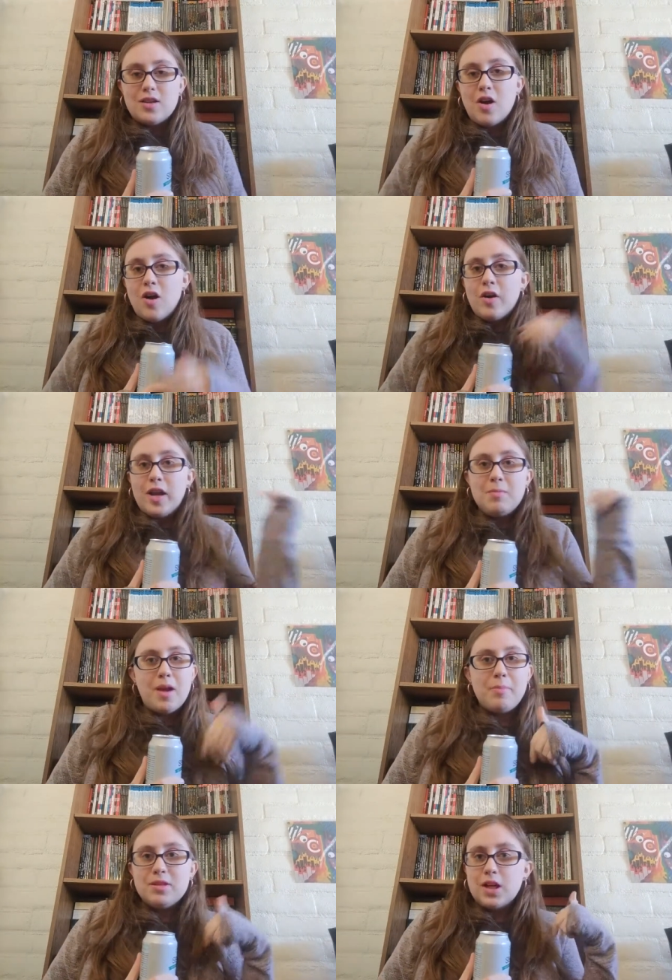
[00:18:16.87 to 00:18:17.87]
So hit
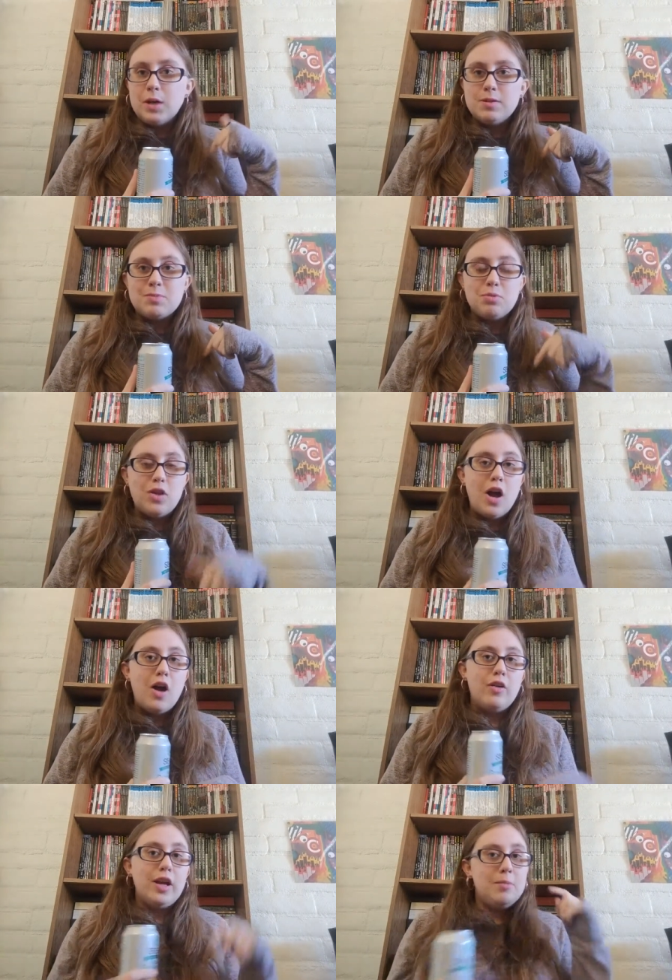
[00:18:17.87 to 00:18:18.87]
me up in the comments below.